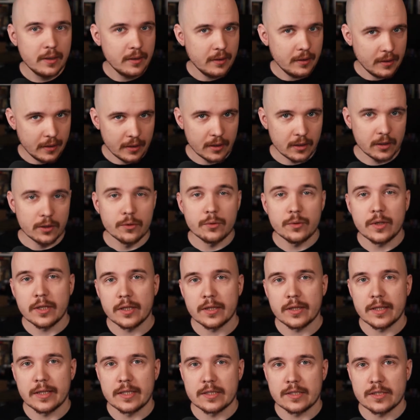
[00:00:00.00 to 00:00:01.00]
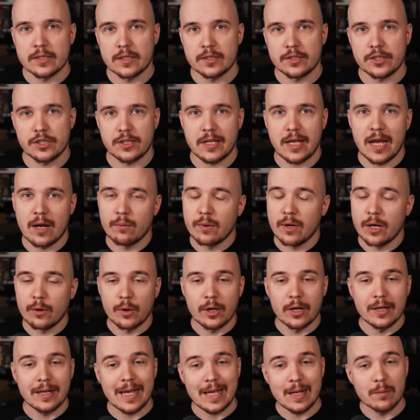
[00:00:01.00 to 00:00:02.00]
including things such as how I
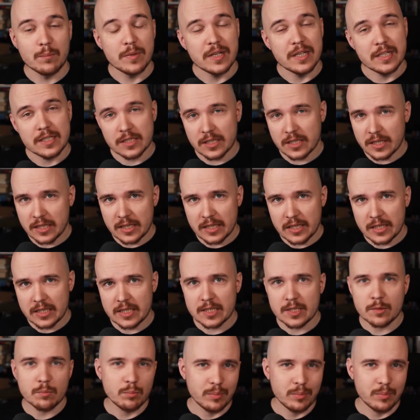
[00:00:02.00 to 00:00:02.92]
write NPCs,